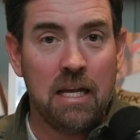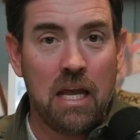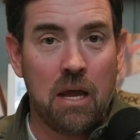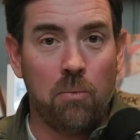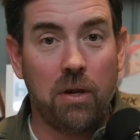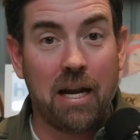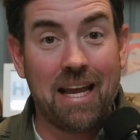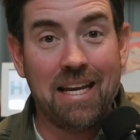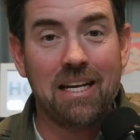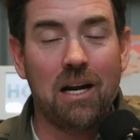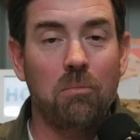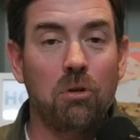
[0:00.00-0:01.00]
And when I
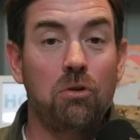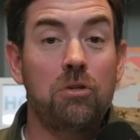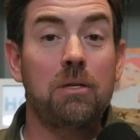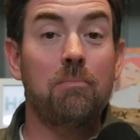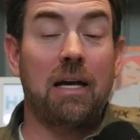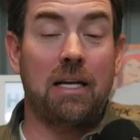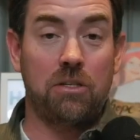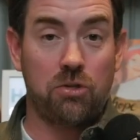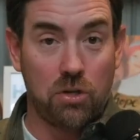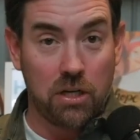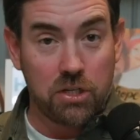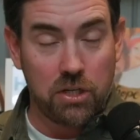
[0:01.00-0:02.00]
ended up losing my
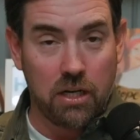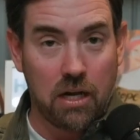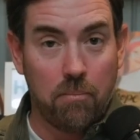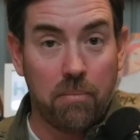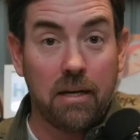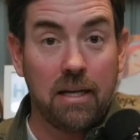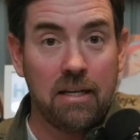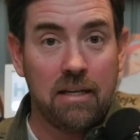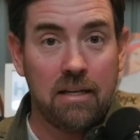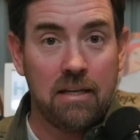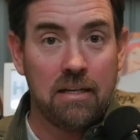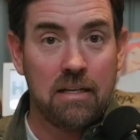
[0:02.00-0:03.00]
construction company,
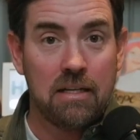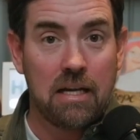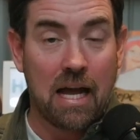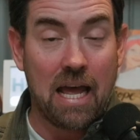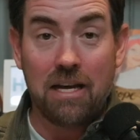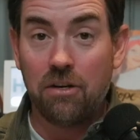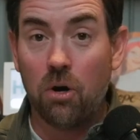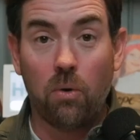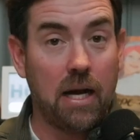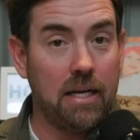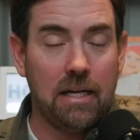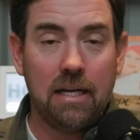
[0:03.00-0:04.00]
I had no
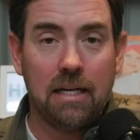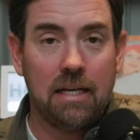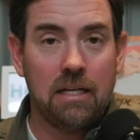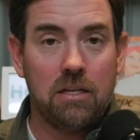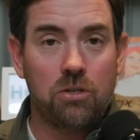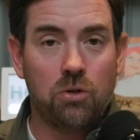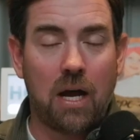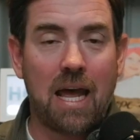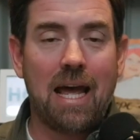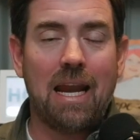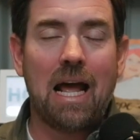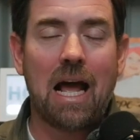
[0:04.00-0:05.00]
identity. So I
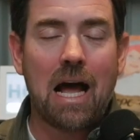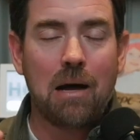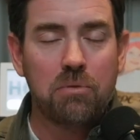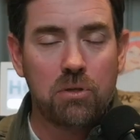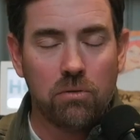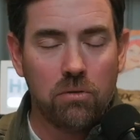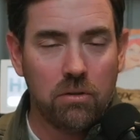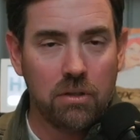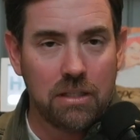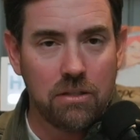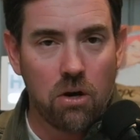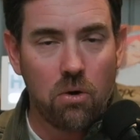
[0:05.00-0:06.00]
had
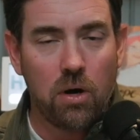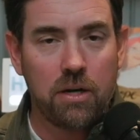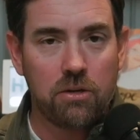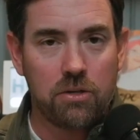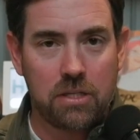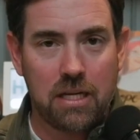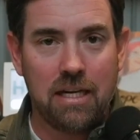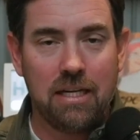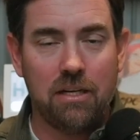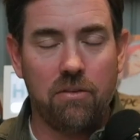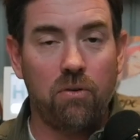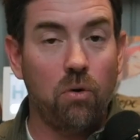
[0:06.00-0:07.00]
absolutely no
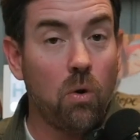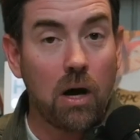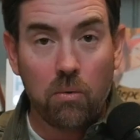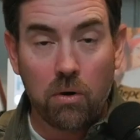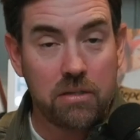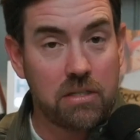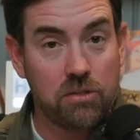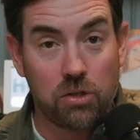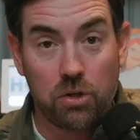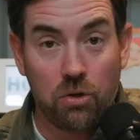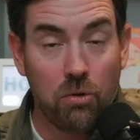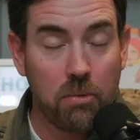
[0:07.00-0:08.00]
understanding of who I was as a
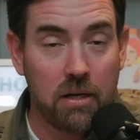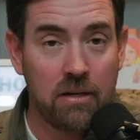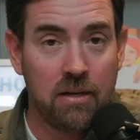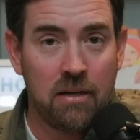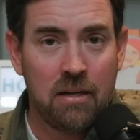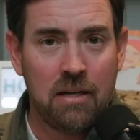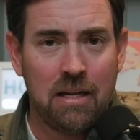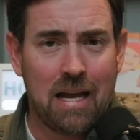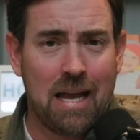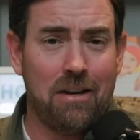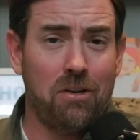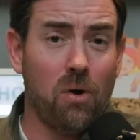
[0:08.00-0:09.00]
human. I
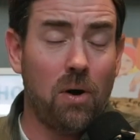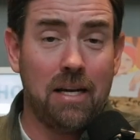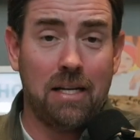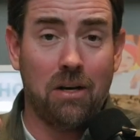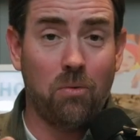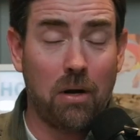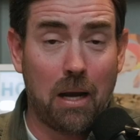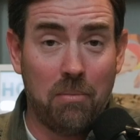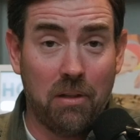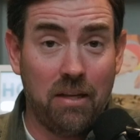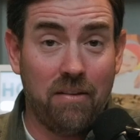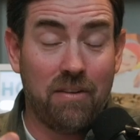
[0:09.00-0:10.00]
had no idea what I
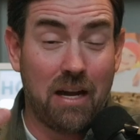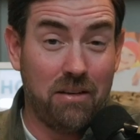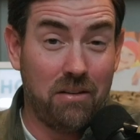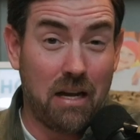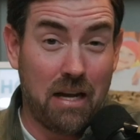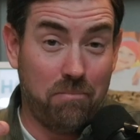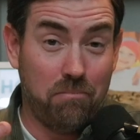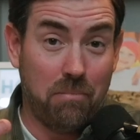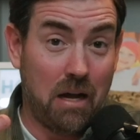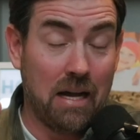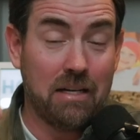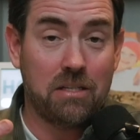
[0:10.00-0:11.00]
believed. I
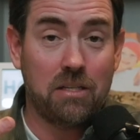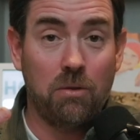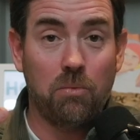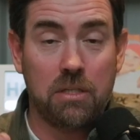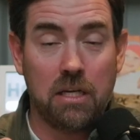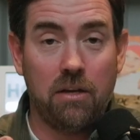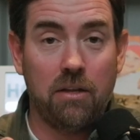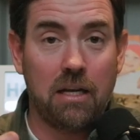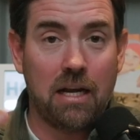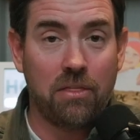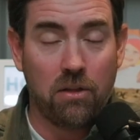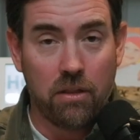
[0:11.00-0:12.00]
honestly would tell you
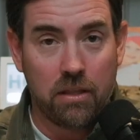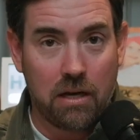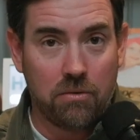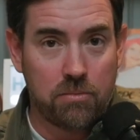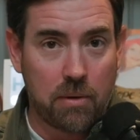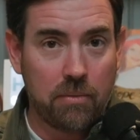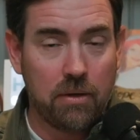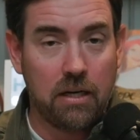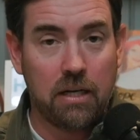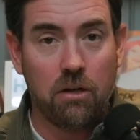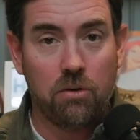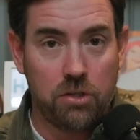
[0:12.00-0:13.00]
that I thought that I was probably going
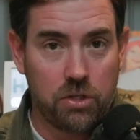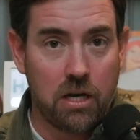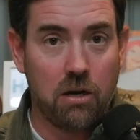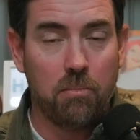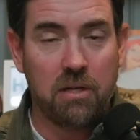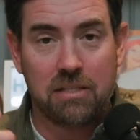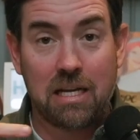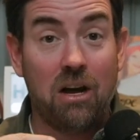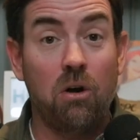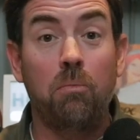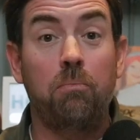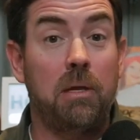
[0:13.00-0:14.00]
to go to jail because I
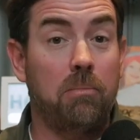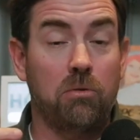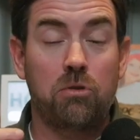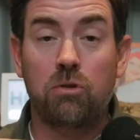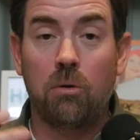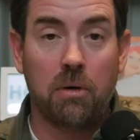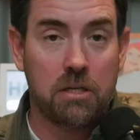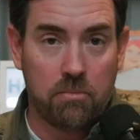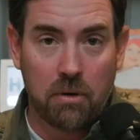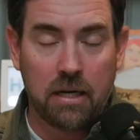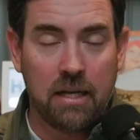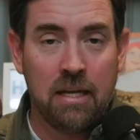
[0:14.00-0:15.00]
owed people so much
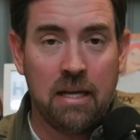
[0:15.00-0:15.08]
money.